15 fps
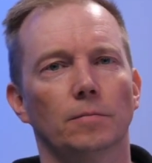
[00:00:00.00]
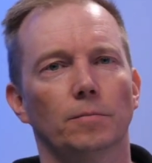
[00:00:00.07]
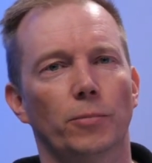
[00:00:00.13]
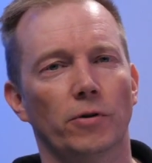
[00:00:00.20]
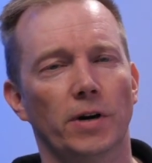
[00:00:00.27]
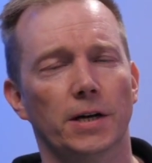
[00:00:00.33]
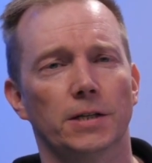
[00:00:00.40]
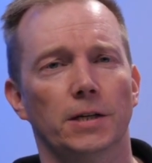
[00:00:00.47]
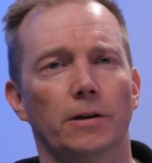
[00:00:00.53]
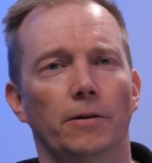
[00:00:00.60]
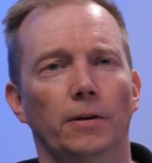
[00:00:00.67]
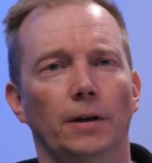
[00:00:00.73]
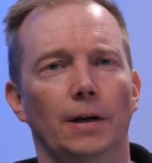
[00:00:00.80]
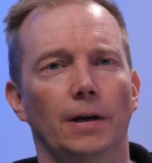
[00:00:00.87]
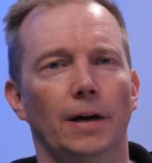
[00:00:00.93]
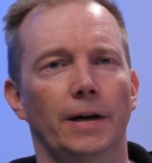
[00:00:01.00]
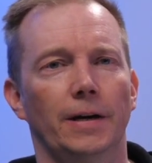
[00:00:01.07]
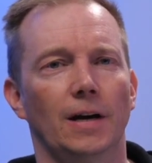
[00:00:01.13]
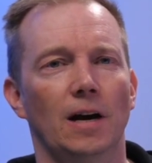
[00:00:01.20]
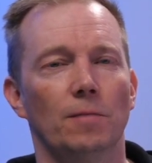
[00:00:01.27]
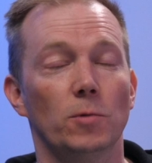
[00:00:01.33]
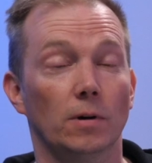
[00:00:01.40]
Product Security and
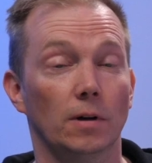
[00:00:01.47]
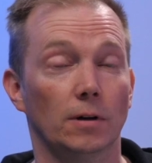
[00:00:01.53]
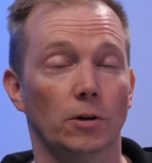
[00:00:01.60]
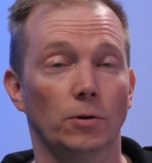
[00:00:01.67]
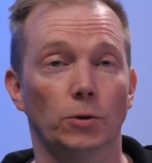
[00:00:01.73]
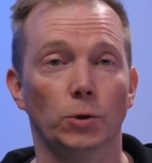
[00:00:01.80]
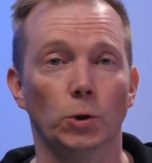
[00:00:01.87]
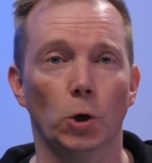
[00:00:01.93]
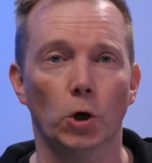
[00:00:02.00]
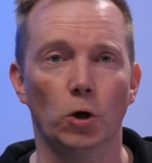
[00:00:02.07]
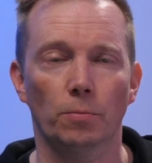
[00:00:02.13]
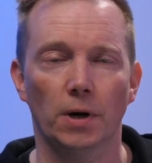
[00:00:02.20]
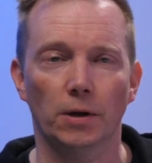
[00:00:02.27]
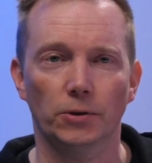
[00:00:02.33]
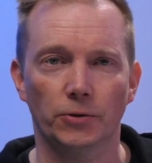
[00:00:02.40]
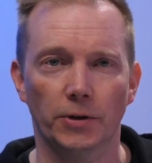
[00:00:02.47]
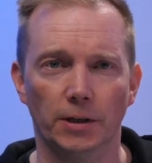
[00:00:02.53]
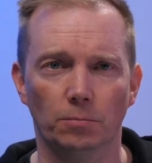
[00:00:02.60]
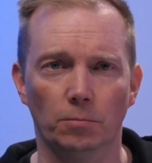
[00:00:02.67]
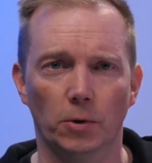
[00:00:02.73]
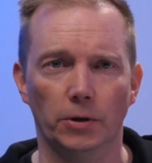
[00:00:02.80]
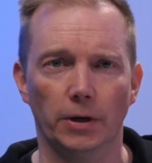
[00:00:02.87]
I'm going to talk about
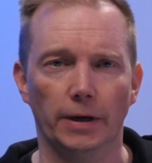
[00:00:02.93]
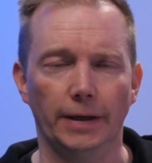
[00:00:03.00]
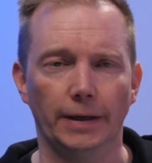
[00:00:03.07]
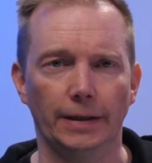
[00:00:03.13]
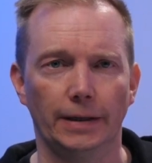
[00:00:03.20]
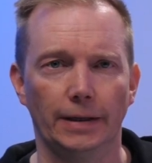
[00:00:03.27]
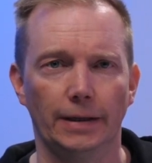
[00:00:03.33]
threat modeling.